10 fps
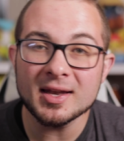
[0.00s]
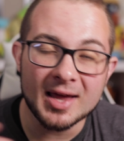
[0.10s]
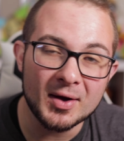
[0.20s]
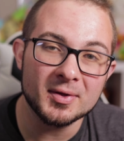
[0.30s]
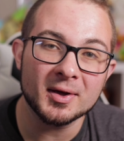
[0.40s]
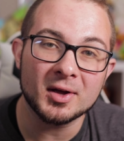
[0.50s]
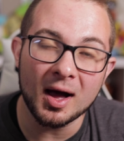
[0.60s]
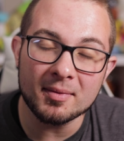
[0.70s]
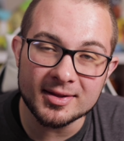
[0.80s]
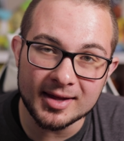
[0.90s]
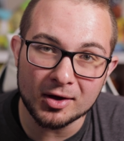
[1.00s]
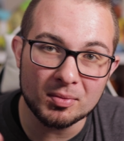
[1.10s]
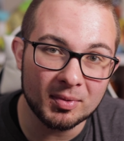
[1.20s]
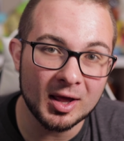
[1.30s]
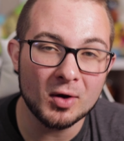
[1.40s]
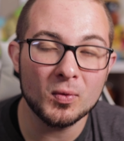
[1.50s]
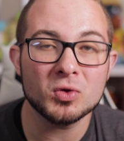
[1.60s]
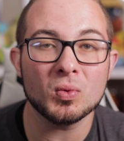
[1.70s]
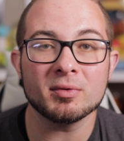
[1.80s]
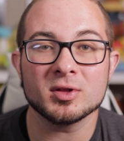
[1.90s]
know in the comment section below
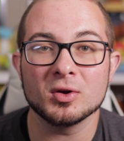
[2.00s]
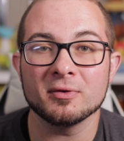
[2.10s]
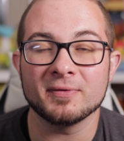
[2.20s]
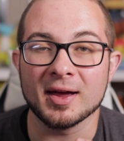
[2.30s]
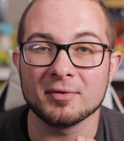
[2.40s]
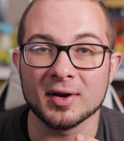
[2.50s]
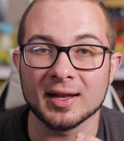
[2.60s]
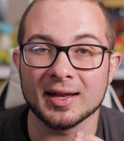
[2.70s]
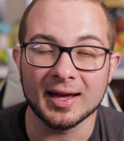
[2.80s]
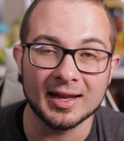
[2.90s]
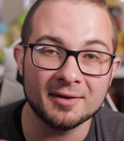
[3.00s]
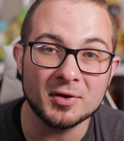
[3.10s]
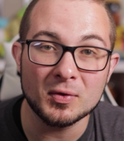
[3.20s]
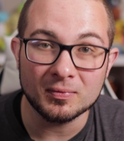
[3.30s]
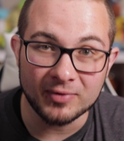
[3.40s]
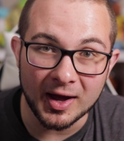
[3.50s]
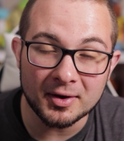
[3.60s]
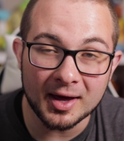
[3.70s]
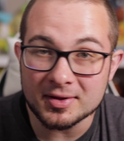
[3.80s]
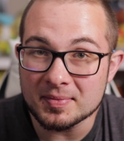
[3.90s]
which one was your favorite, and if you
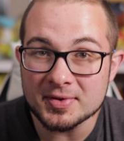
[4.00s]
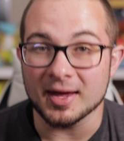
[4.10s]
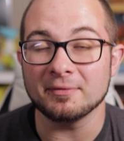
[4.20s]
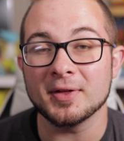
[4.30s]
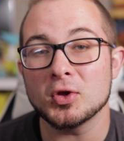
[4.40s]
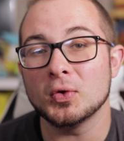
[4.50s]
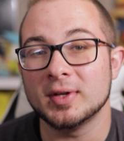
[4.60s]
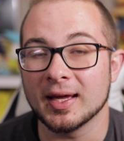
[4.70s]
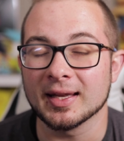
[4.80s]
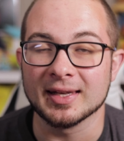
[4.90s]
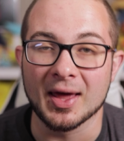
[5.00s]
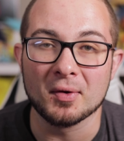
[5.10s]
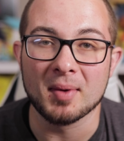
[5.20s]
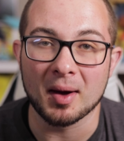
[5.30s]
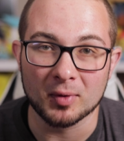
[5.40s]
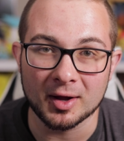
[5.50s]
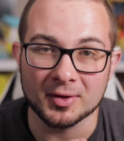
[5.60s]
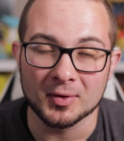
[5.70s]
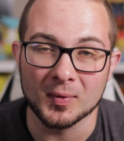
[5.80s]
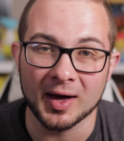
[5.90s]
found out some stuff that you didn't know about Breath
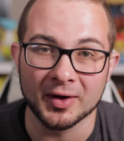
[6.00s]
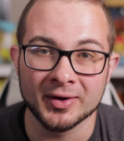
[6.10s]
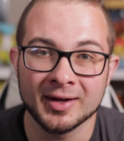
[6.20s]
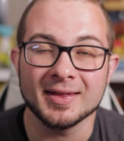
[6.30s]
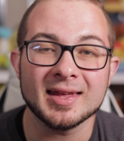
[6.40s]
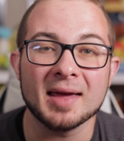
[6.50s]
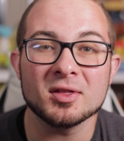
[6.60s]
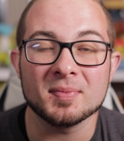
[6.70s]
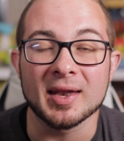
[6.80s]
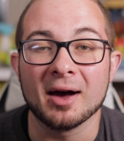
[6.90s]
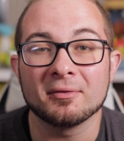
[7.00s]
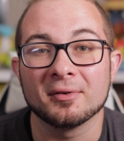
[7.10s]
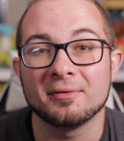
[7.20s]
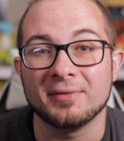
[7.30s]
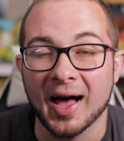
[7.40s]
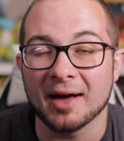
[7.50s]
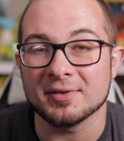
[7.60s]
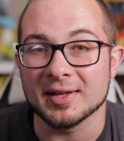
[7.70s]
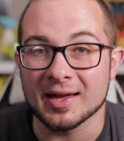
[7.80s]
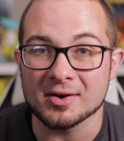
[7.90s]
of the Wild. This game has been out for 5
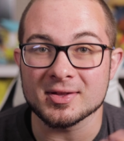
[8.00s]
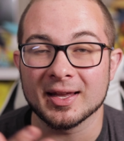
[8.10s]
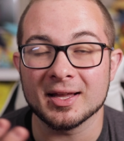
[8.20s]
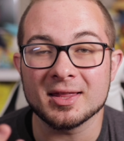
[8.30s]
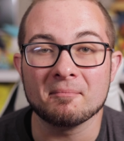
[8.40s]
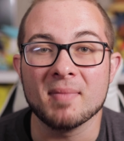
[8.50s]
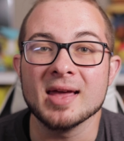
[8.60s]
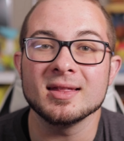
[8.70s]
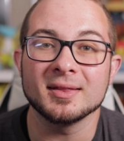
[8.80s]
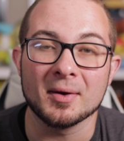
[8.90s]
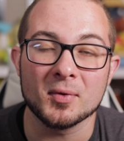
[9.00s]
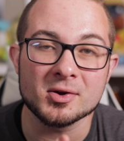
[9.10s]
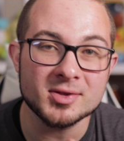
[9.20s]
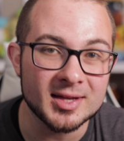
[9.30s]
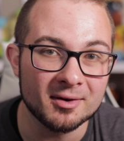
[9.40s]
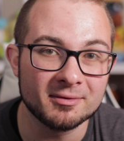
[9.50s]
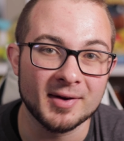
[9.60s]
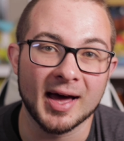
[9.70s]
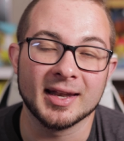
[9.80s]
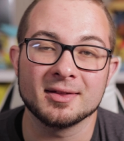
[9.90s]
years, and it's amazing that we are still
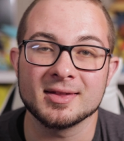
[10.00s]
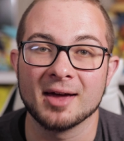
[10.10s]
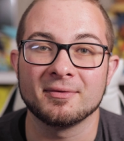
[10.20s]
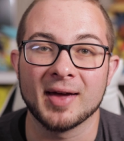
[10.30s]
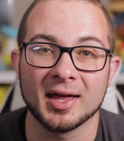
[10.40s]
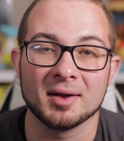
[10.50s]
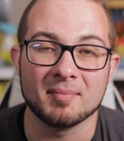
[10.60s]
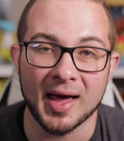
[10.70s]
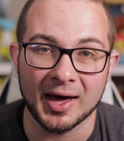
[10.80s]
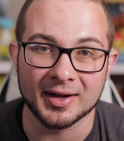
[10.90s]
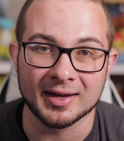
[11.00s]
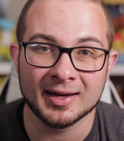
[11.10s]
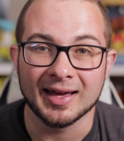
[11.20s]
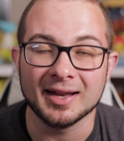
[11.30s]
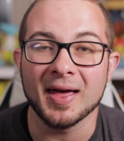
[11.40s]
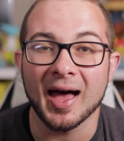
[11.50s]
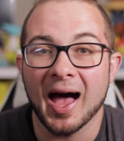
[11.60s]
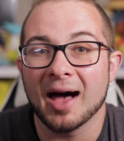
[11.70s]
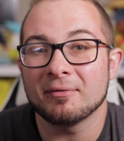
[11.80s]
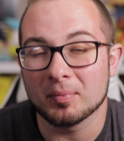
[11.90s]
finding stuff out about it. And in the
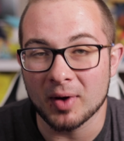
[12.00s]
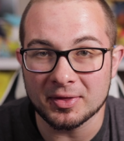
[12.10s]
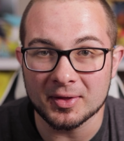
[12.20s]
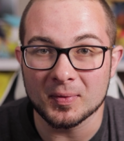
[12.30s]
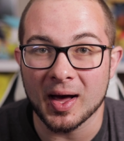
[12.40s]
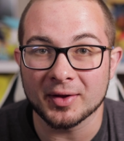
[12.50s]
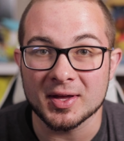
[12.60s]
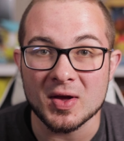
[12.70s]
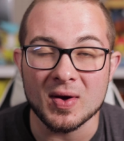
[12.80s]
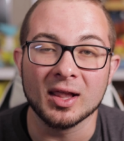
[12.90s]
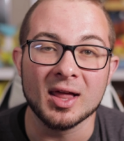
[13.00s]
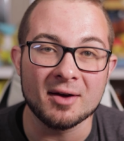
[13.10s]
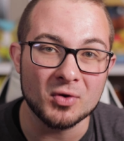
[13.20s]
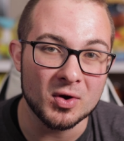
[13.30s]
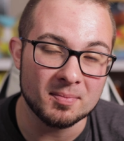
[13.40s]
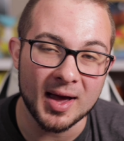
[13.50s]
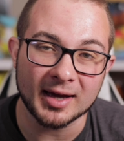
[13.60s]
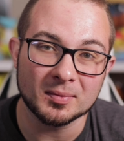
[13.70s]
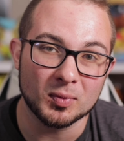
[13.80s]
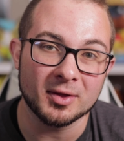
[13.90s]
hype for Breath of the Wild 2, I love going
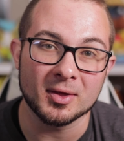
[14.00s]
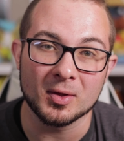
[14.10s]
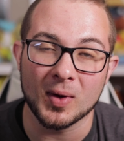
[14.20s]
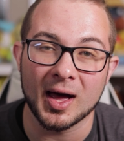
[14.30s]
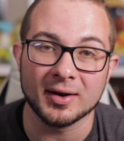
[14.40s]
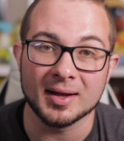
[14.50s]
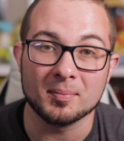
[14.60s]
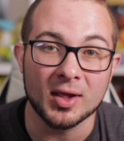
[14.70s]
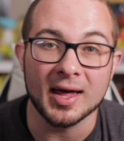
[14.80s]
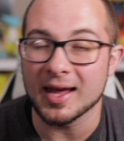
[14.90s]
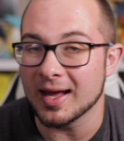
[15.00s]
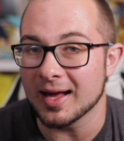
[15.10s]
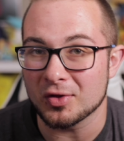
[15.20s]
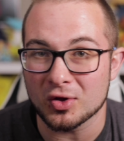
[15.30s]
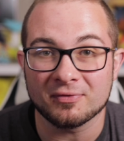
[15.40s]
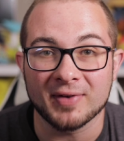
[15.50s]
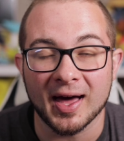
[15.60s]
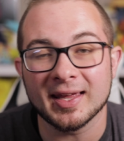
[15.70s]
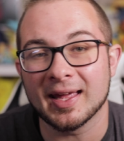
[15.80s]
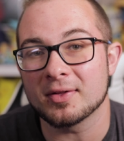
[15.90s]
back to Breath of the Wild and playing it and just finding